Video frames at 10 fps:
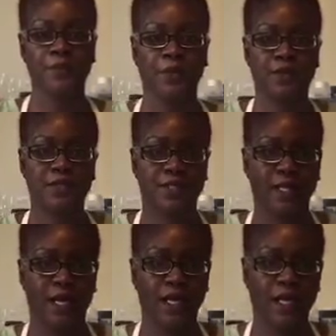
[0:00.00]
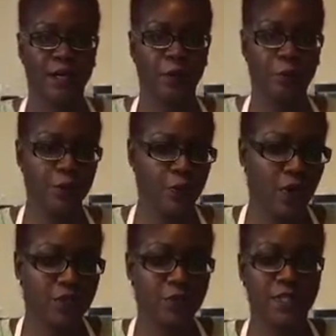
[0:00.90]
you all today? I hope you
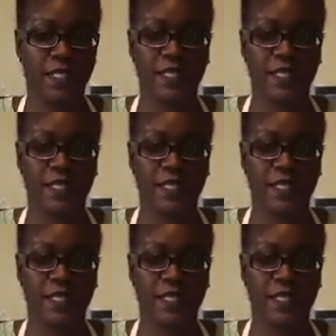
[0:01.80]
are doing